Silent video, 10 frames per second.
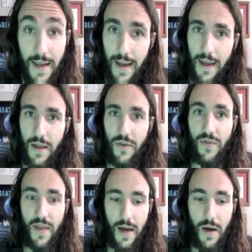It is
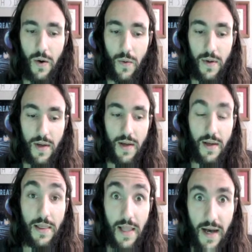now
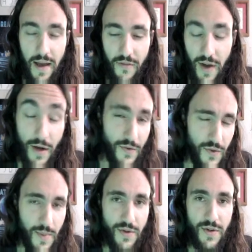live. I
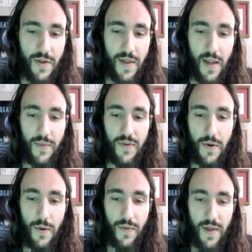also mentioned in that
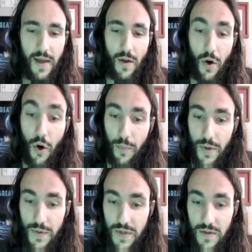episode that all
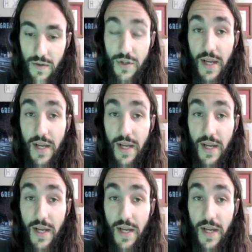proceeds of the